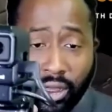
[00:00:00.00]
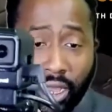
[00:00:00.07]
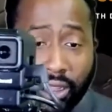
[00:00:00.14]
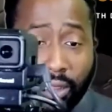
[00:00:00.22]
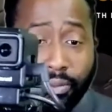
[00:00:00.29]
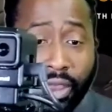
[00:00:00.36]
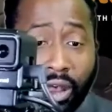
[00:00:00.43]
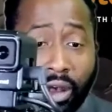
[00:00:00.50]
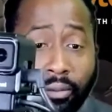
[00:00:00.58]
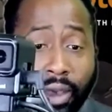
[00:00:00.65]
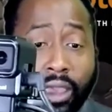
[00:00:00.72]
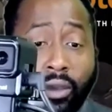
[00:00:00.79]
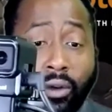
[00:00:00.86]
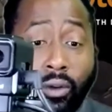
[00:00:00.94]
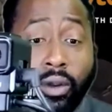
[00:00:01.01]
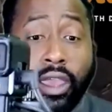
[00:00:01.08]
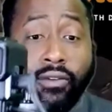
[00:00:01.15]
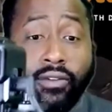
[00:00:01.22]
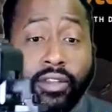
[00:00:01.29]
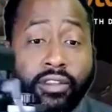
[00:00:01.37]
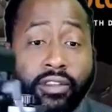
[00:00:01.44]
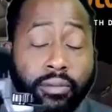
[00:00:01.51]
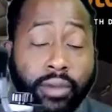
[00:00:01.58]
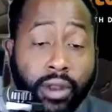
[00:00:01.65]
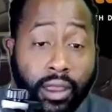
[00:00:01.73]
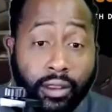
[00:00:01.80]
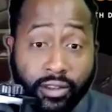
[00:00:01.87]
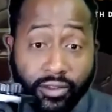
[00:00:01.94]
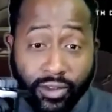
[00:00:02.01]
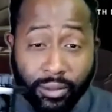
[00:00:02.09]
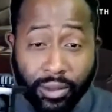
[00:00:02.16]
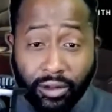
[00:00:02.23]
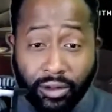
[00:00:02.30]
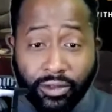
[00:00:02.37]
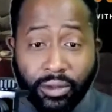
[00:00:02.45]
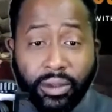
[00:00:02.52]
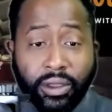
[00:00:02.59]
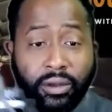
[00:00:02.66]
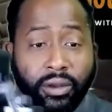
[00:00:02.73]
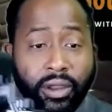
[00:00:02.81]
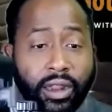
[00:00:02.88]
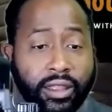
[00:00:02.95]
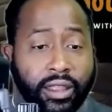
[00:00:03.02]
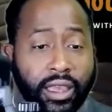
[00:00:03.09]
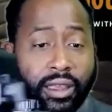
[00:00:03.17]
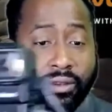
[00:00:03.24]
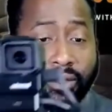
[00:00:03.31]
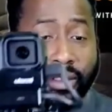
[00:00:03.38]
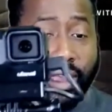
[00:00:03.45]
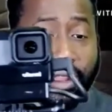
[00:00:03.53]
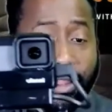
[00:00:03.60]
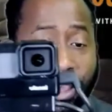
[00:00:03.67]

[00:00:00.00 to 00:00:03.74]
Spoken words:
a lapel mic or give it to somebody else if I'm interviewing or anything else like